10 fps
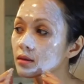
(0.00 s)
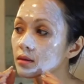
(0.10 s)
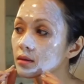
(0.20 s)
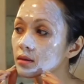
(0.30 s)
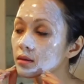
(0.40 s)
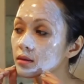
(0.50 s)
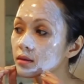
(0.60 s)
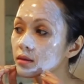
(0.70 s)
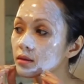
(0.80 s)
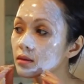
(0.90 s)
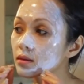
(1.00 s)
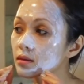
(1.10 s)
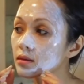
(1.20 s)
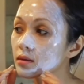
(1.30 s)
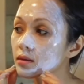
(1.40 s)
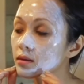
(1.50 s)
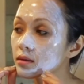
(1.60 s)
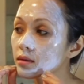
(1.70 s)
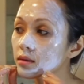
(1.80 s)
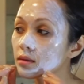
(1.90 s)

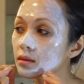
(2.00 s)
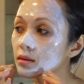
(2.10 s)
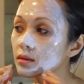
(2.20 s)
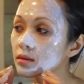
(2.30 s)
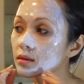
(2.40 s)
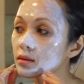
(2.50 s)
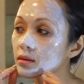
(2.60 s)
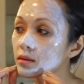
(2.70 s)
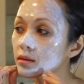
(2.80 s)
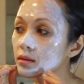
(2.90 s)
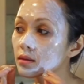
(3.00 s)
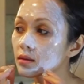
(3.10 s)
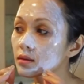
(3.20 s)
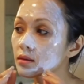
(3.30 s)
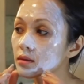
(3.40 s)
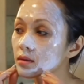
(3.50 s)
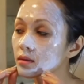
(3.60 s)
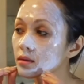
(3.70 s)
No one is speaking in this clip.